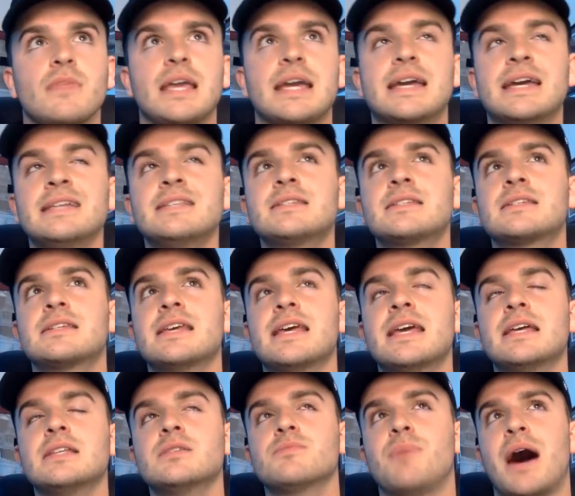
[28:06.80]

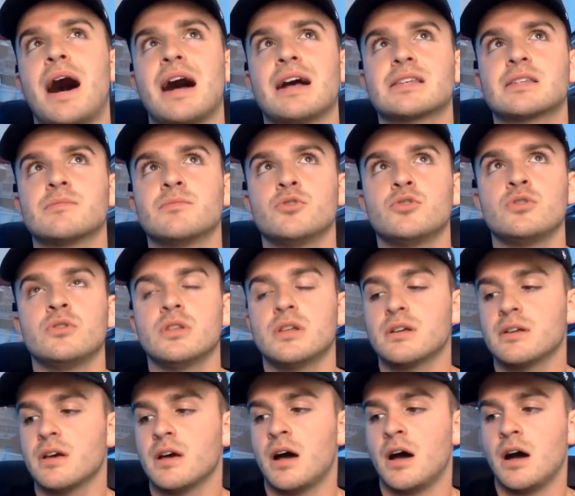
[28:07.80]
It's possible.
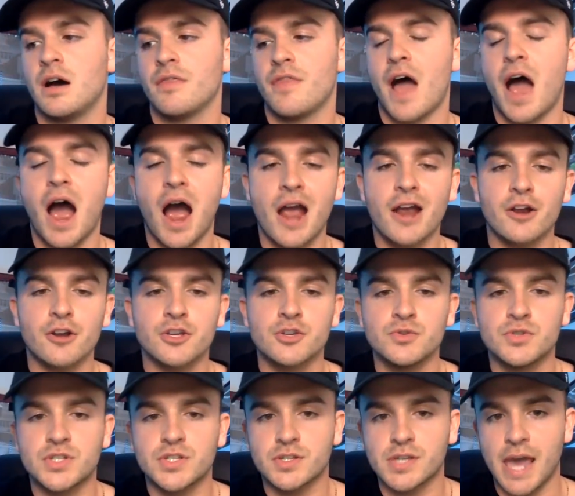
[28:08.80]
The higher
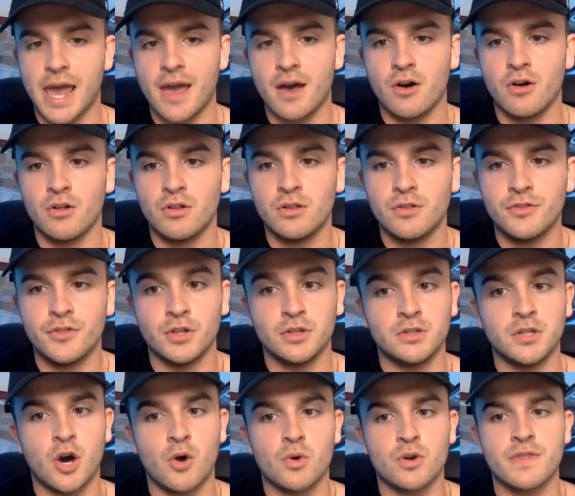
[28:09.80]
you scale, the
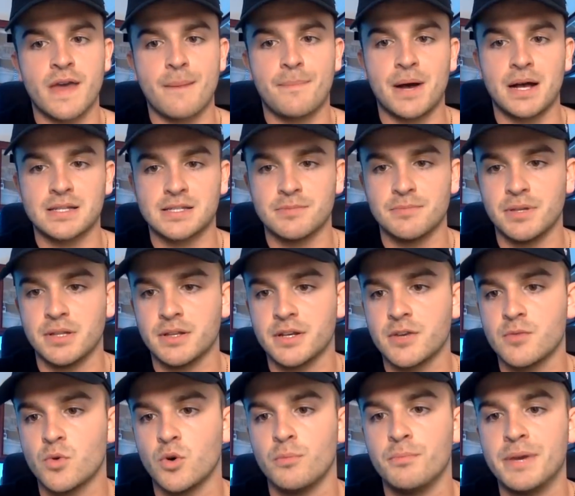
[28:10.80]
lower that
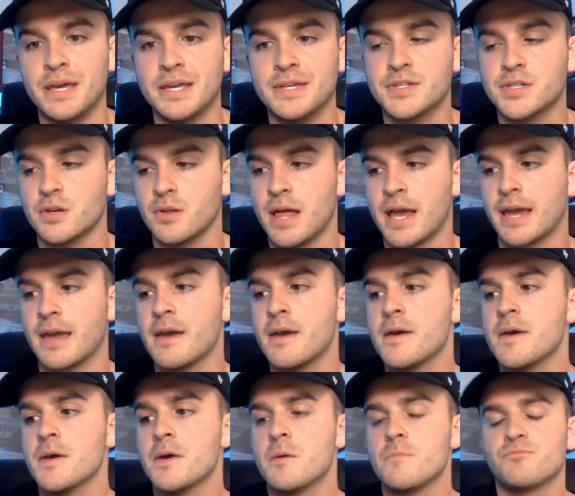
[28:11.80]
possibility will be. So like
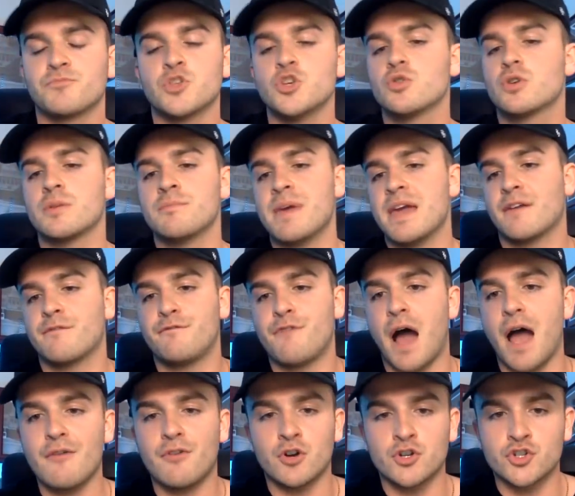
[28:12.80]
you can make
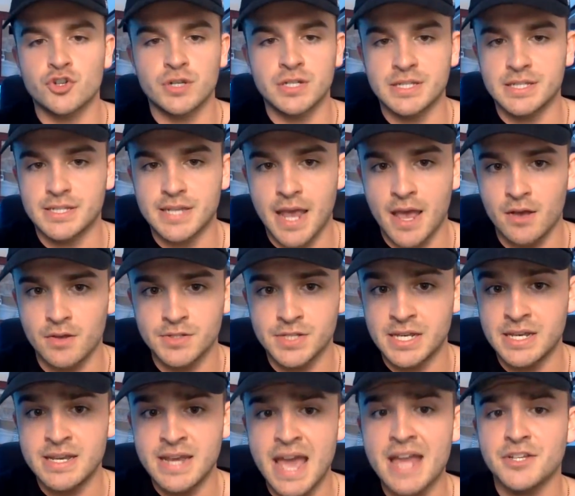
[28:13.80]
500 in sales
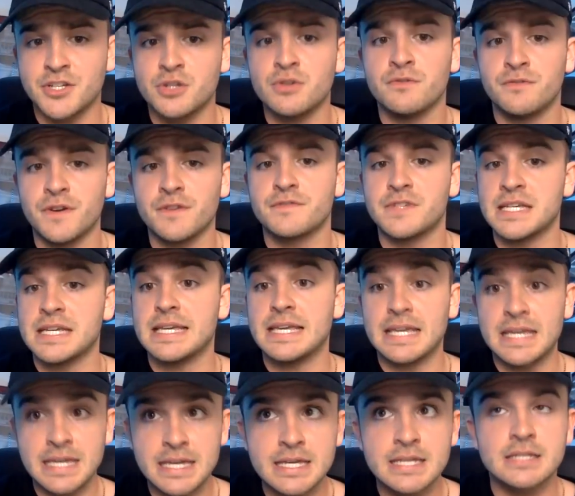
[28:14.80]
and net 250
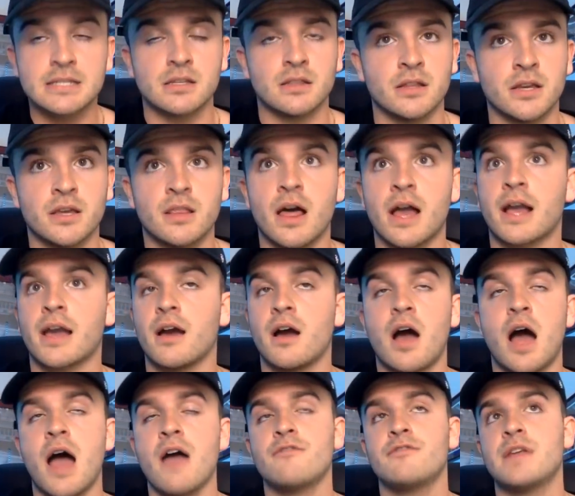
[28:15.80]
easily. Like
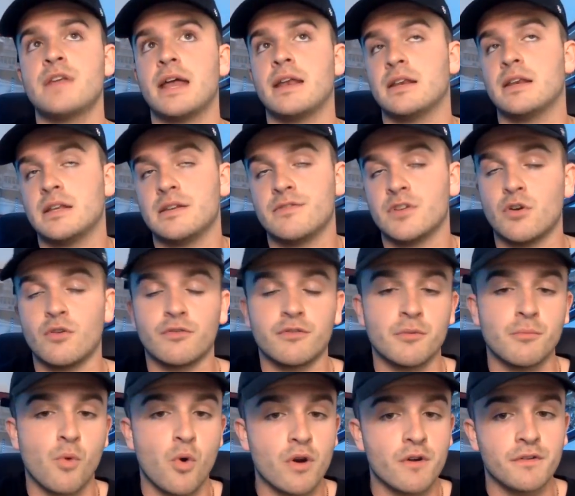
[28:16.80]
I've netted even
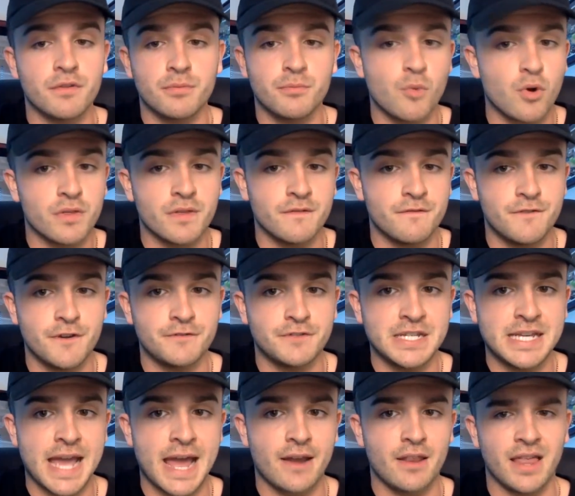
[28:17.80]
over more than
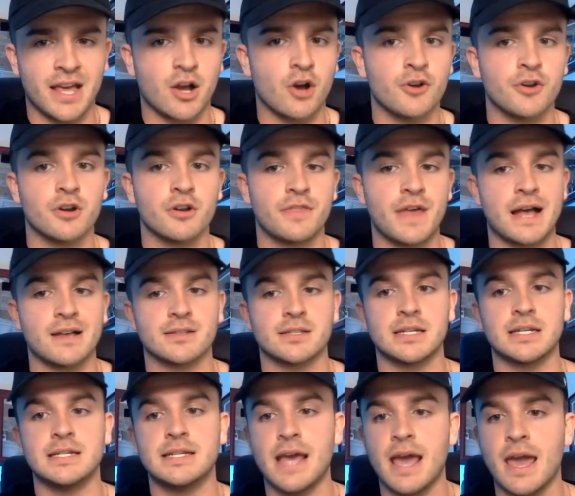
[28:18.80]
50 at like under
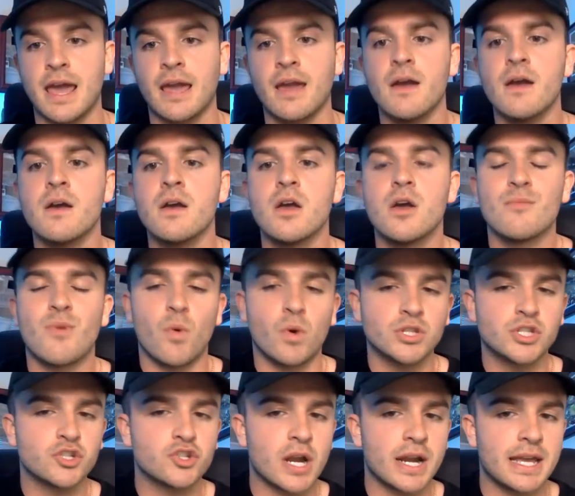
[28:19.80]
1,000 a day. But
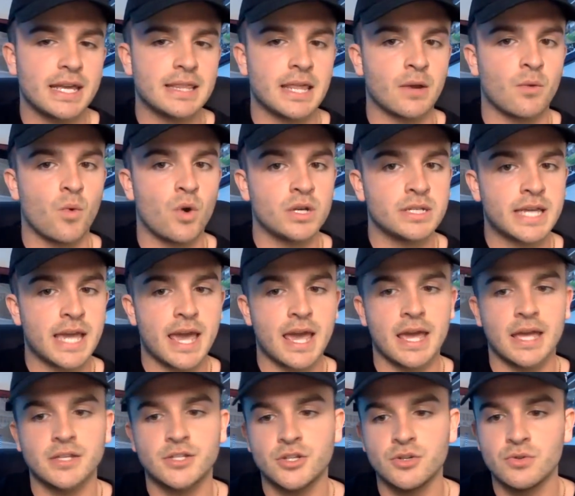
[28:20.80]
once you try to hit like
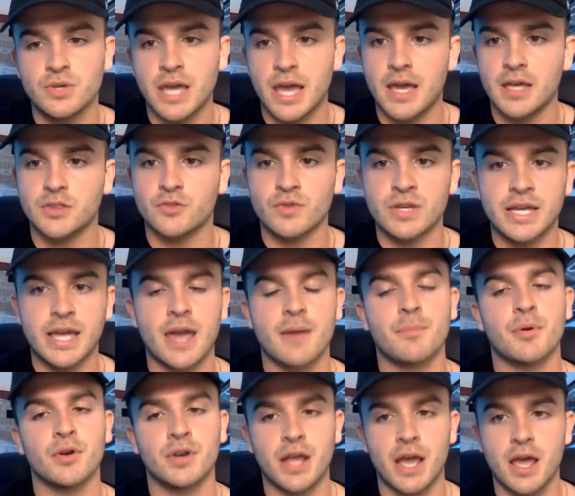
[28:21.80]
1K, 2K, 3K
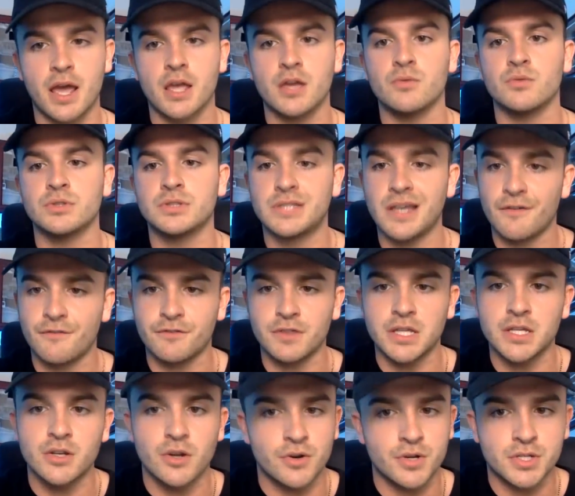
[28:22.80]
per day, you will
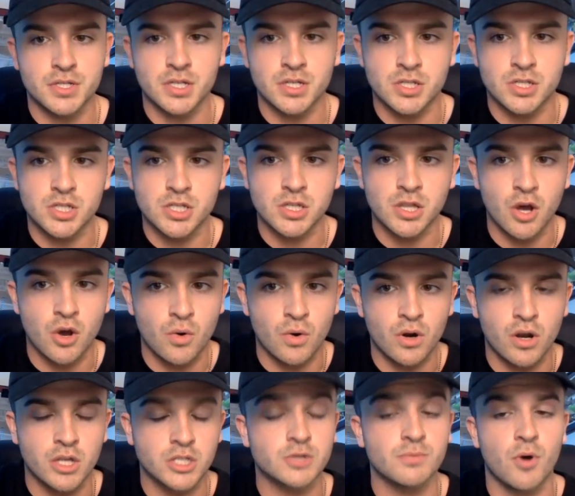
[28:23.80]
definitely notice
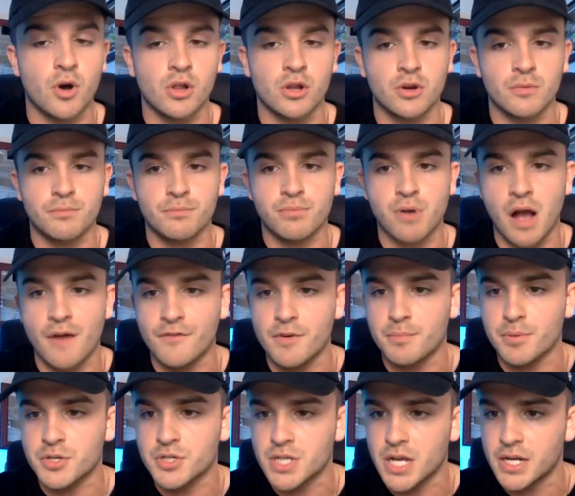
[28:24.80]
a smaller profit
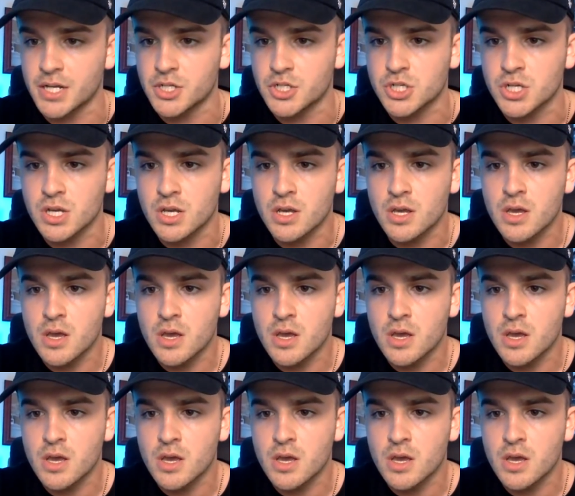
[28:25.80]
percentage.